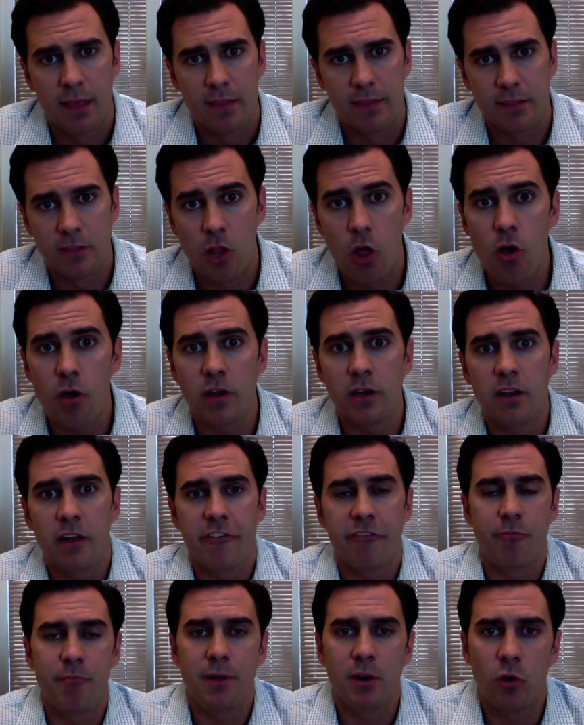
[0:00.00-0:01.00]
Long
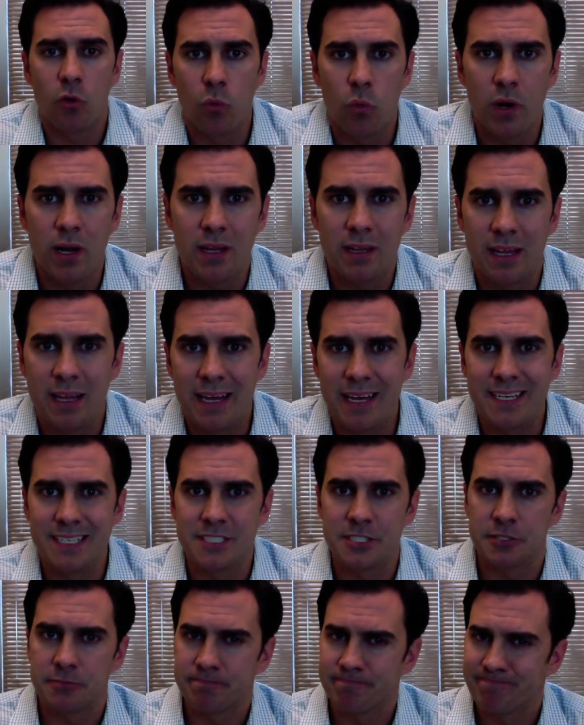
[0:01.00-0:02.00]
enough for me to
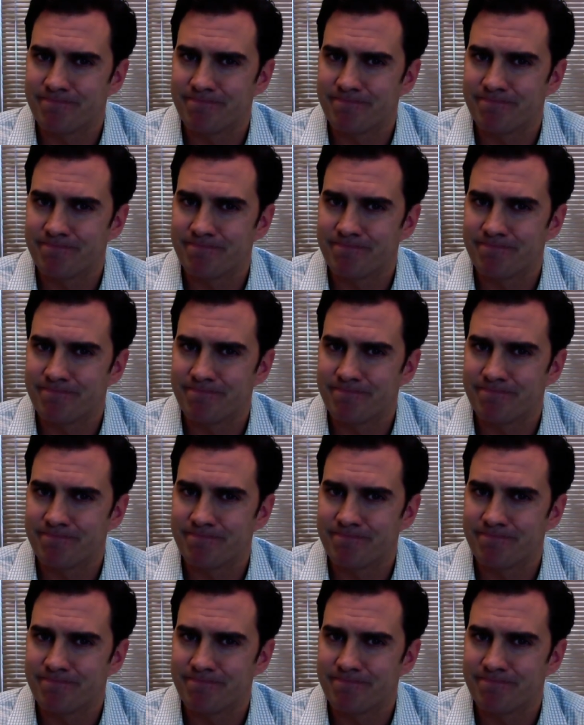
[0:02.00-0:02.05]
realize